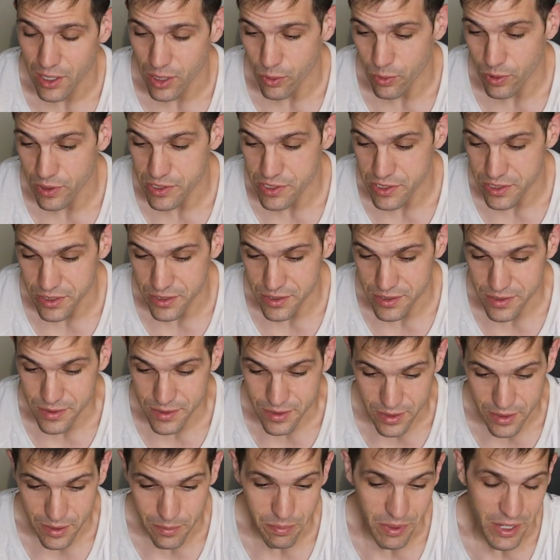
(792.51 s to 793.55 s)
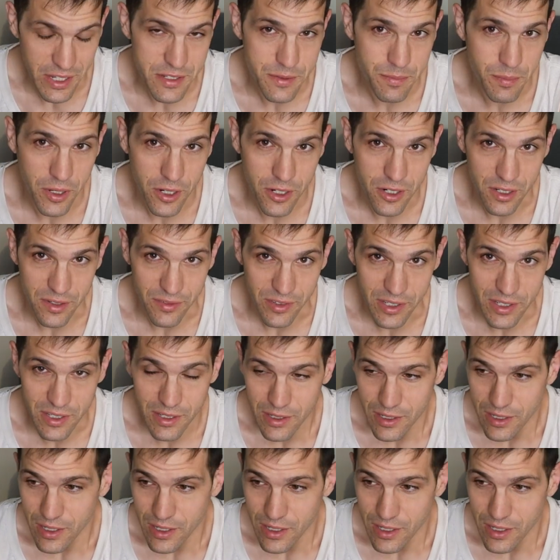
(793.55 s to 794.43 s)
which is the best part of it.